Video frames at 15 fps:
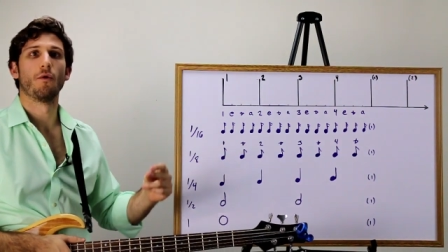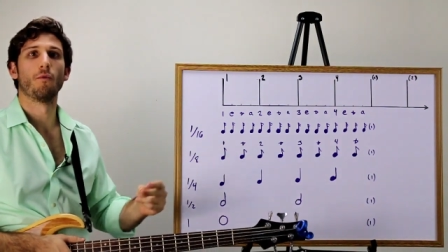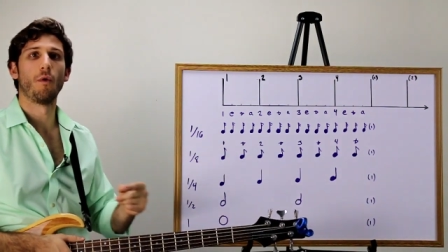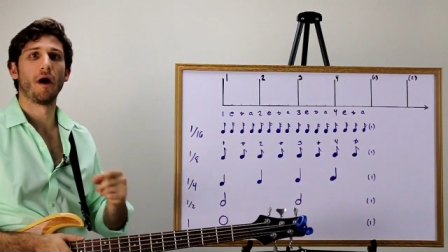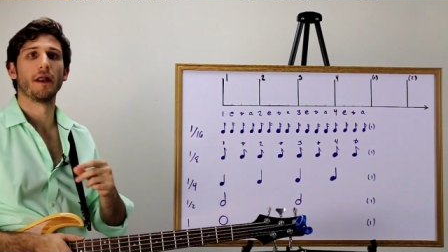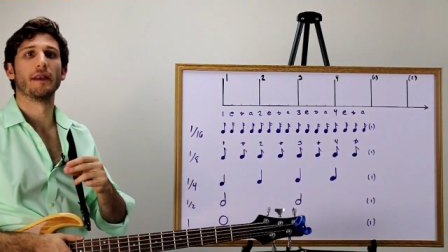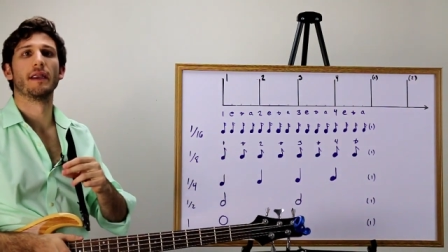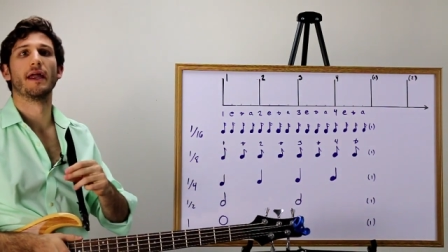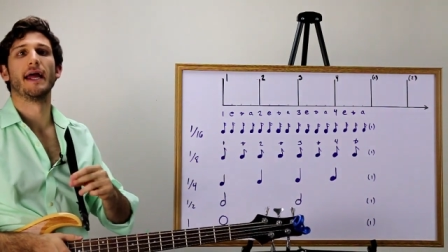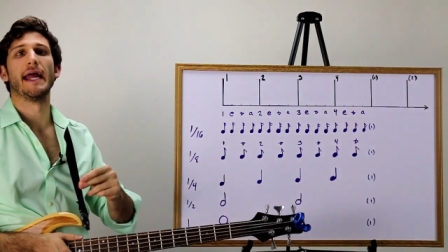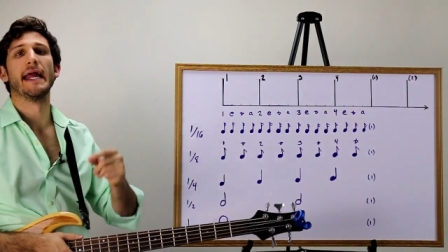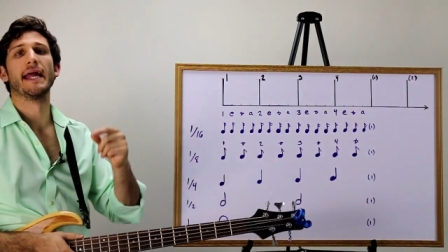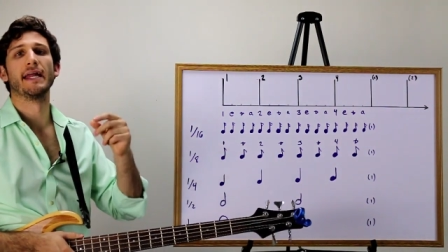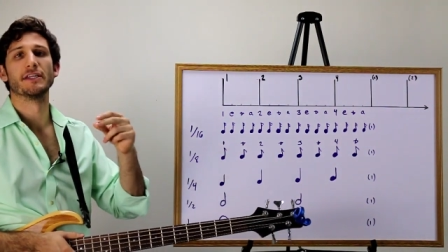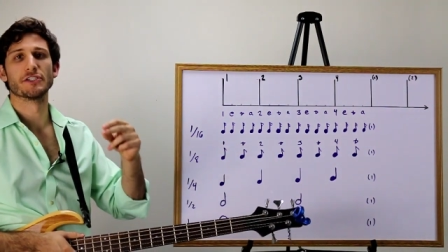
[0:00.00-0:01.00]
1
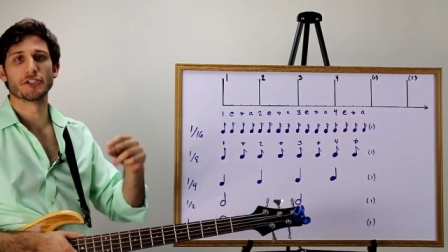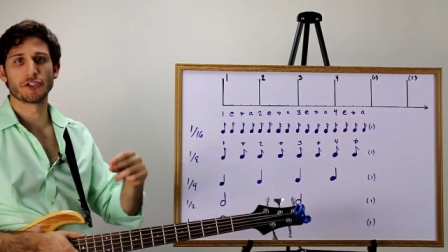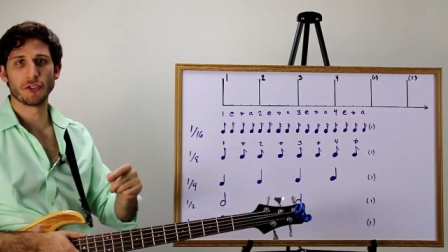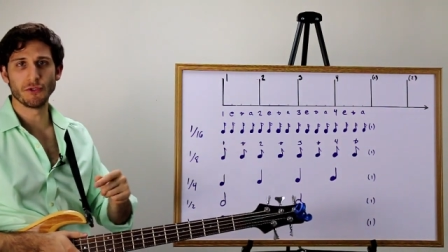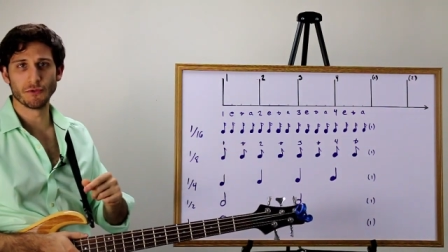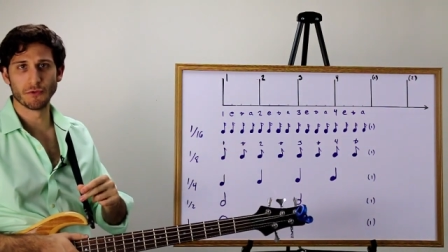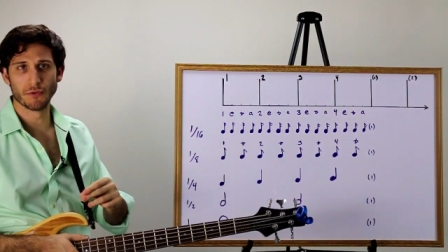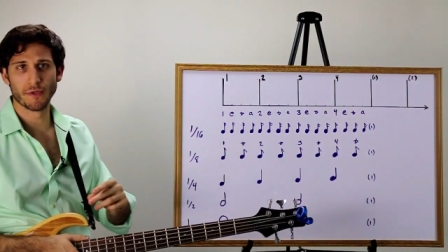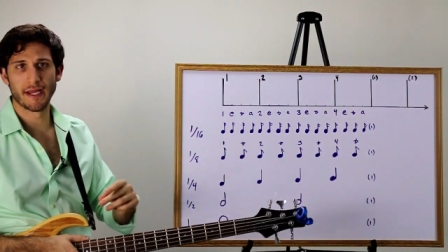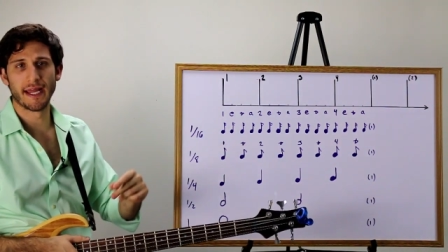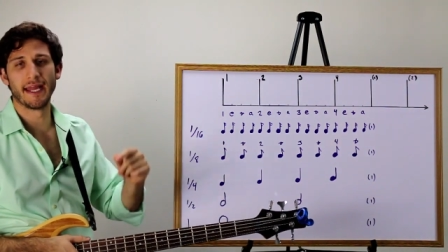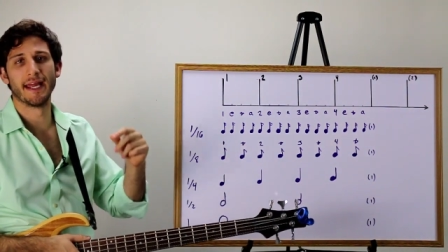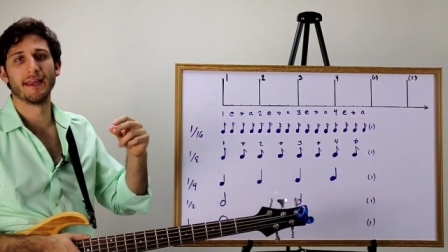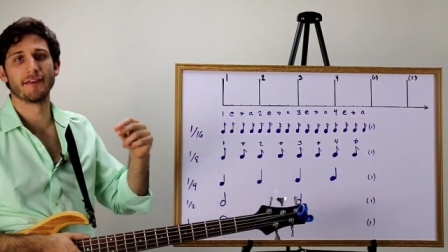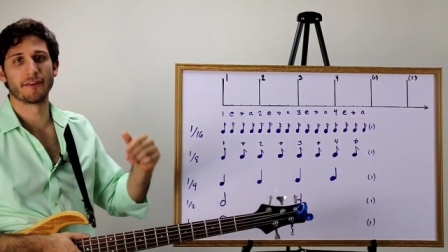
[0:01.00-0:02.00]
and 2
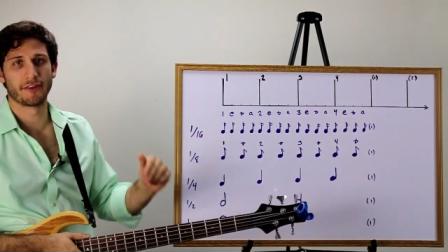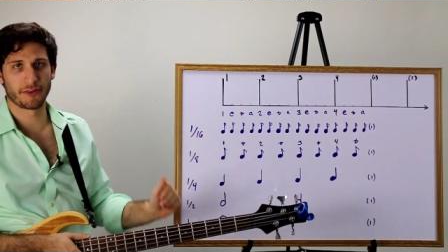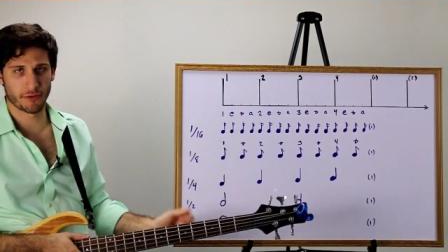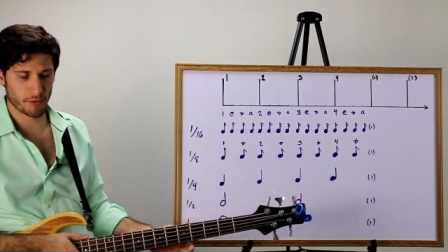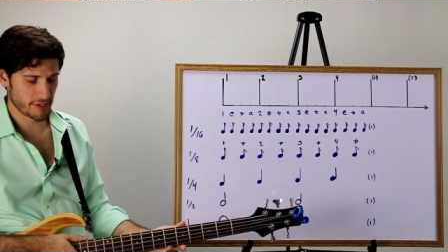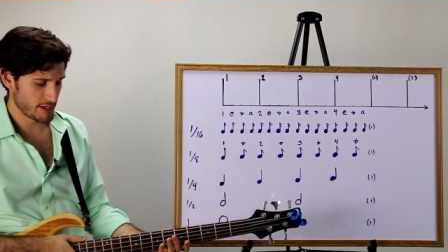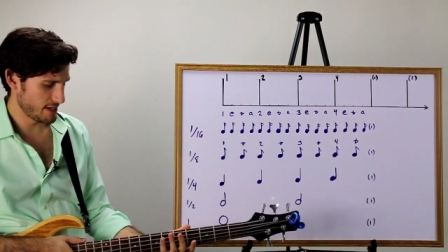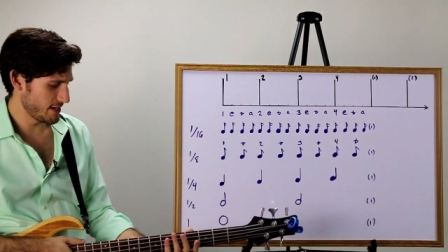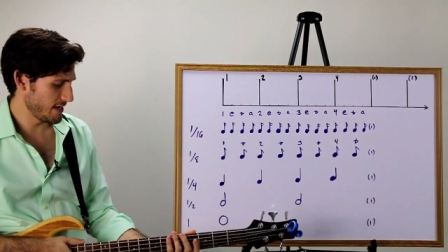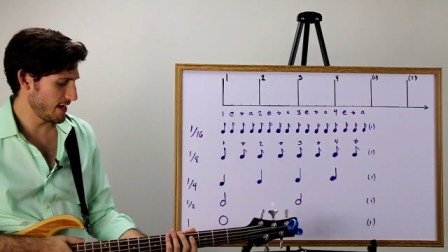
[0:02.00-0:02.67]
and 3